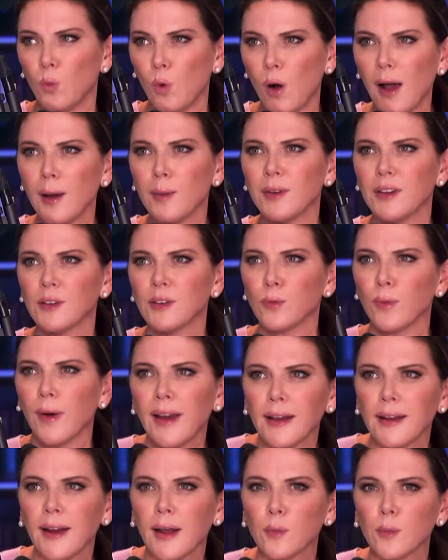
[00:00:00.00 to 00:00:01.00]
Why? Because
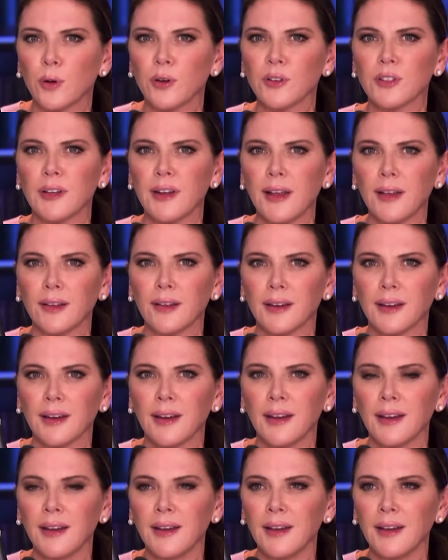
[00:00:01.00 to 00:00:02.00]
Reagan had personality.
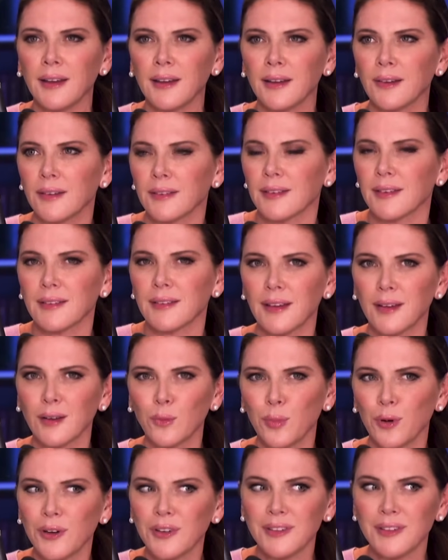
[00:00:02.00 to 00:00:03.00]
What's that song?
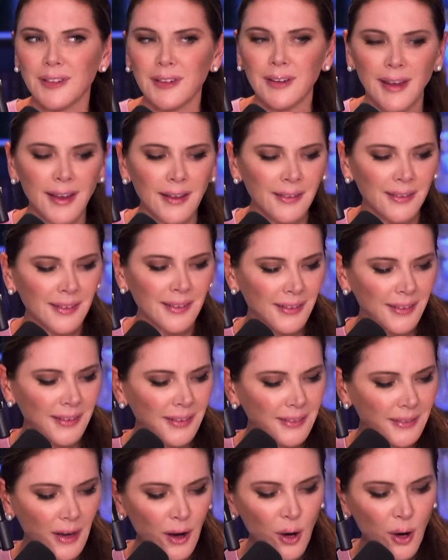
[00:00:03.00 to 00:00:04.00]
Personality,
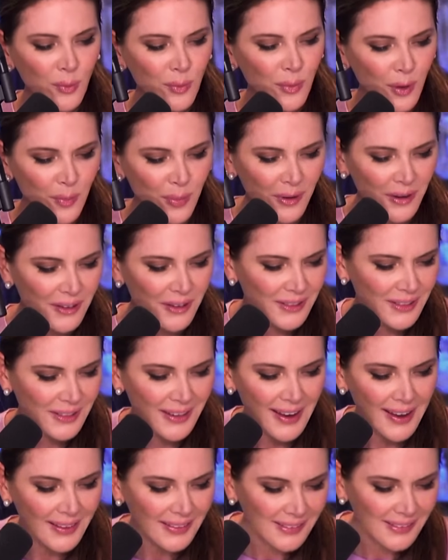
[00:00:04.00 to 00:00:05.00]
charm, and
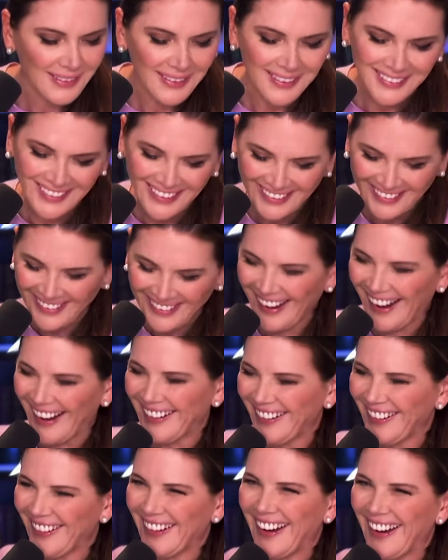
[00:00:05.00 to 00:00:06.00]
personality.
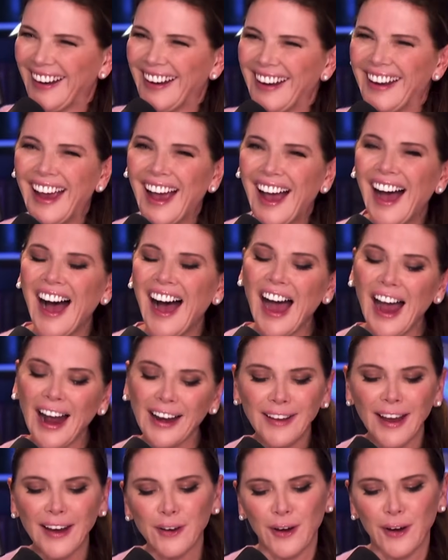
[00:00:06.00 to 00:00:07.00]
I
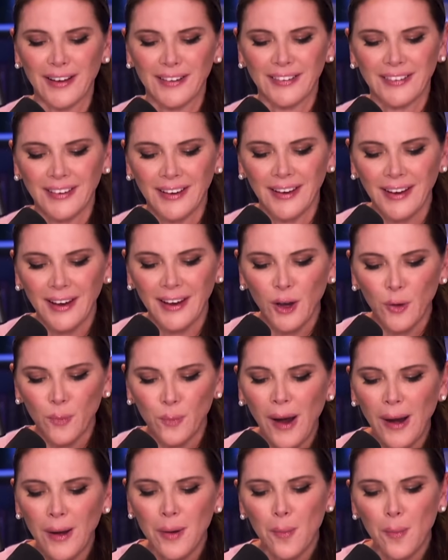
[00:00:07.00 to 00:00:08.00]
digress.
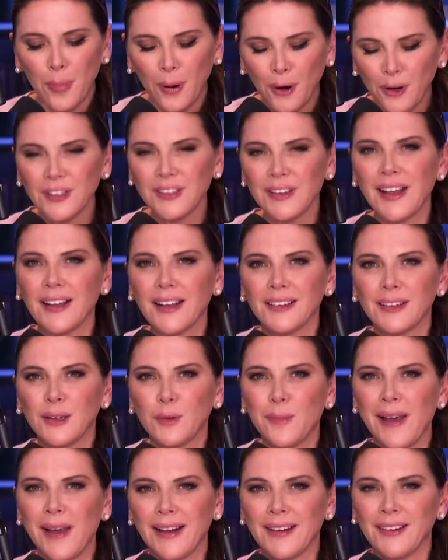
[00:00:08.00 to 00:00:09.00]
But personality
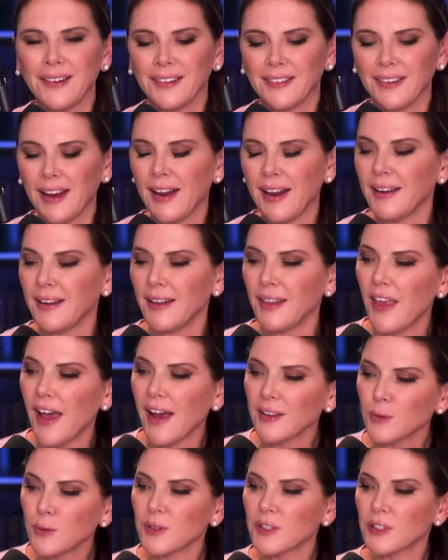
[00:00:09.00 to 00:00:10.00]
matters. And
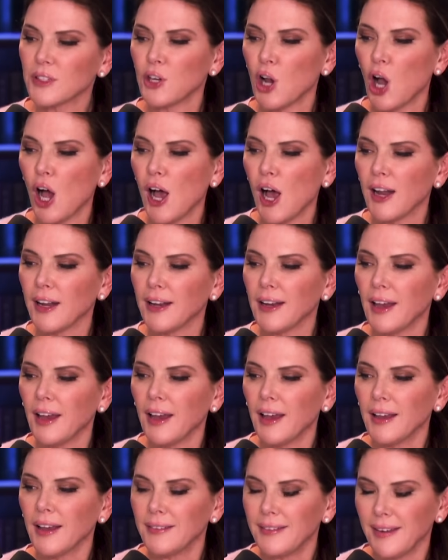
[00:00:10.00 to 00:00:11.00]
that's what John
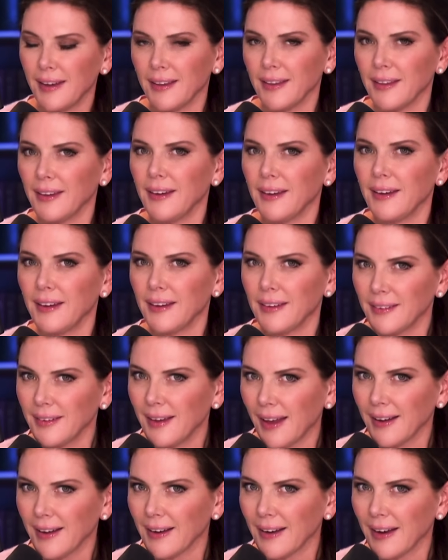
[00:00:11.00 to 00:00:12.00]
Daly is
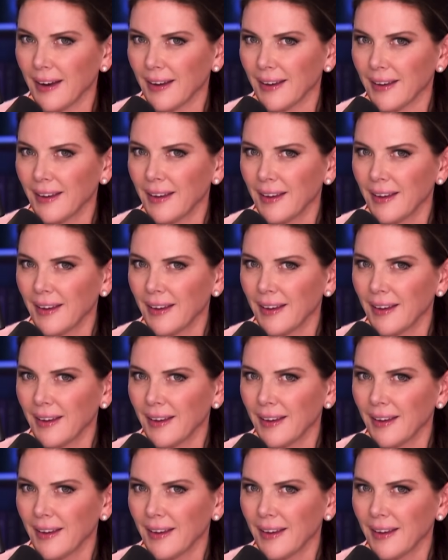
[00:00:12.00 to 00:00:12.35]
getting at.